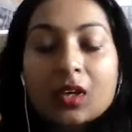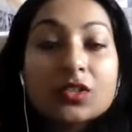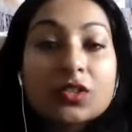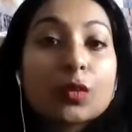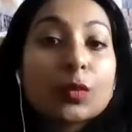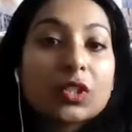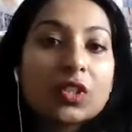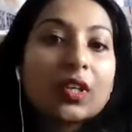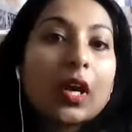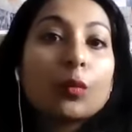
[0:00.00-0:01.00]
consumers
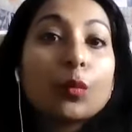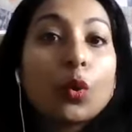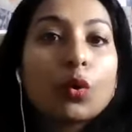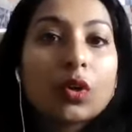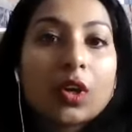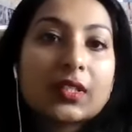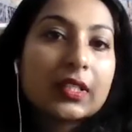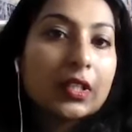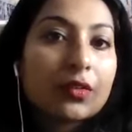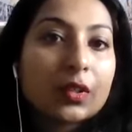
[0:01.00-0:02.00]
are now more
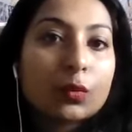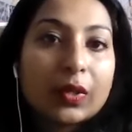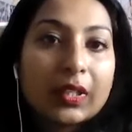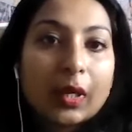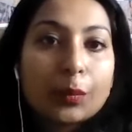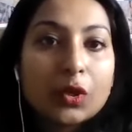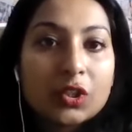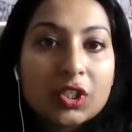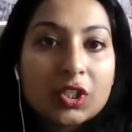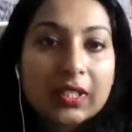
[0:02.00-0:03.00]
considerate when they're
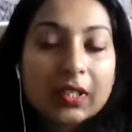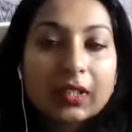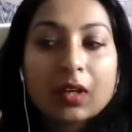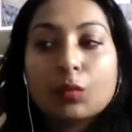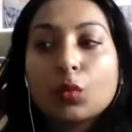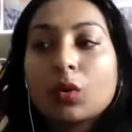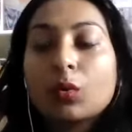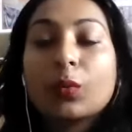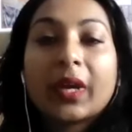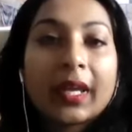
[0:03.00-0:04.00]
purchasing. They're
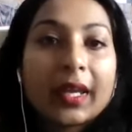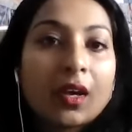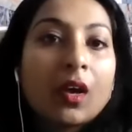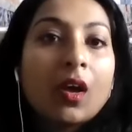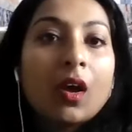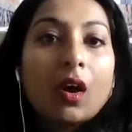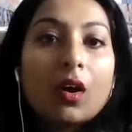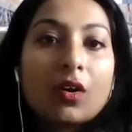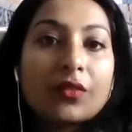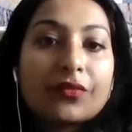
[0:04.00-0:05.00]
more aware
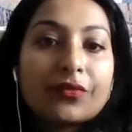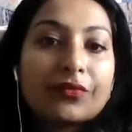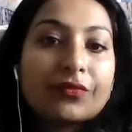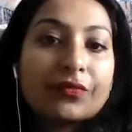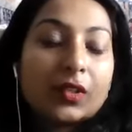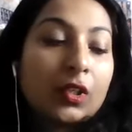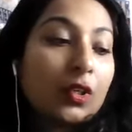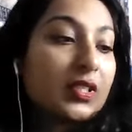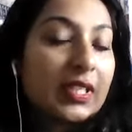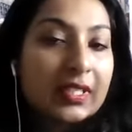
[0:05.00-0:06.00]
of
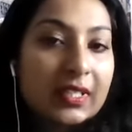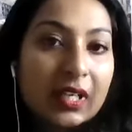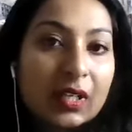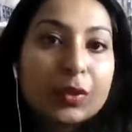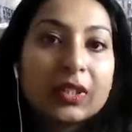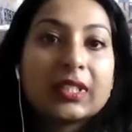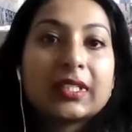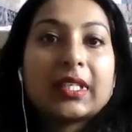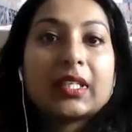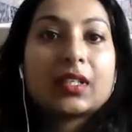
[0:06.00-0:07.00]

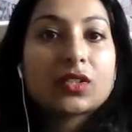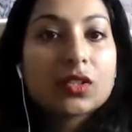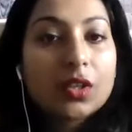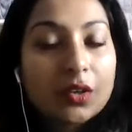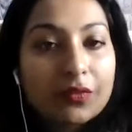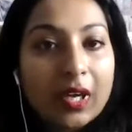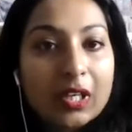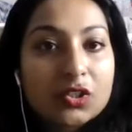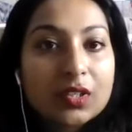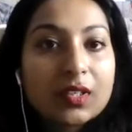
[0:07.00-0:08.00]
sustainability and slow
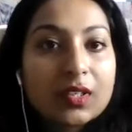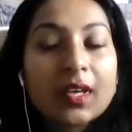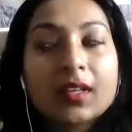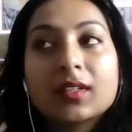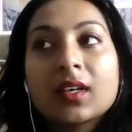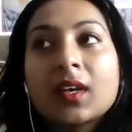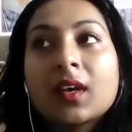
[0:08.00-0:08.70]
fashion, and